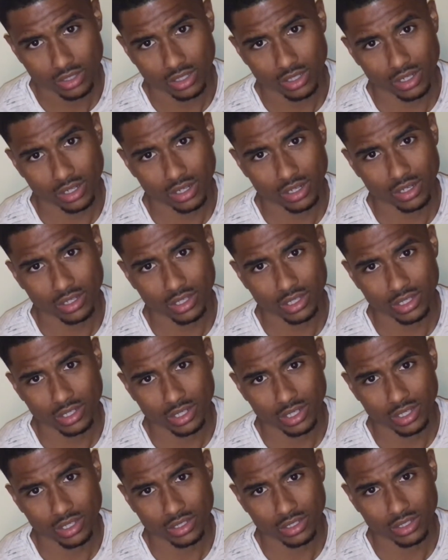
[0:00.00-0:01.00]

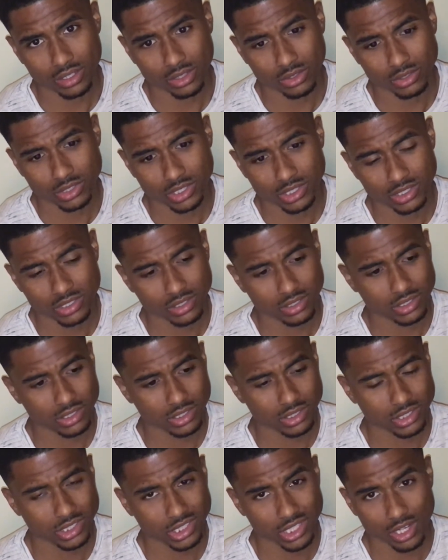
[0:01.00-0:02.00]
and
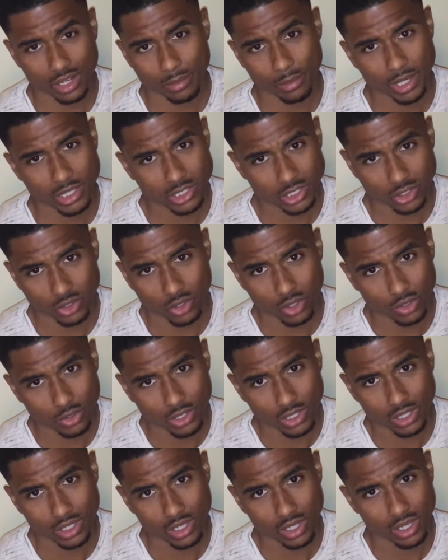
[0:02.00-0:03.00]
just share my
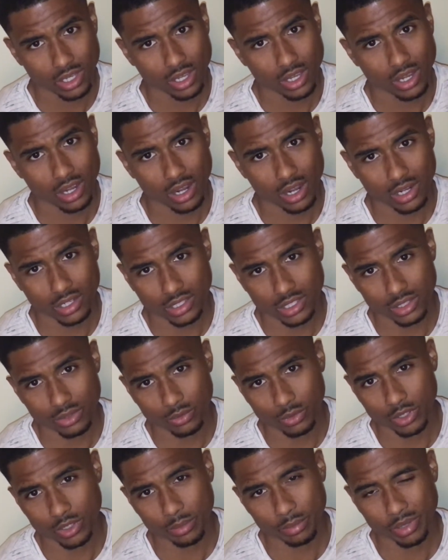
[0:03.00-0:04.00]
story, and get
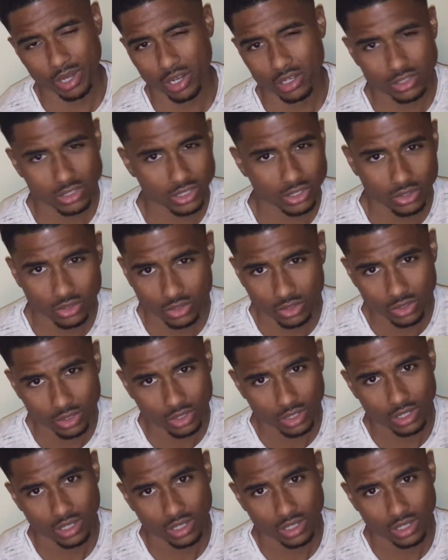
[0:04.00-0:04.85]
real personal.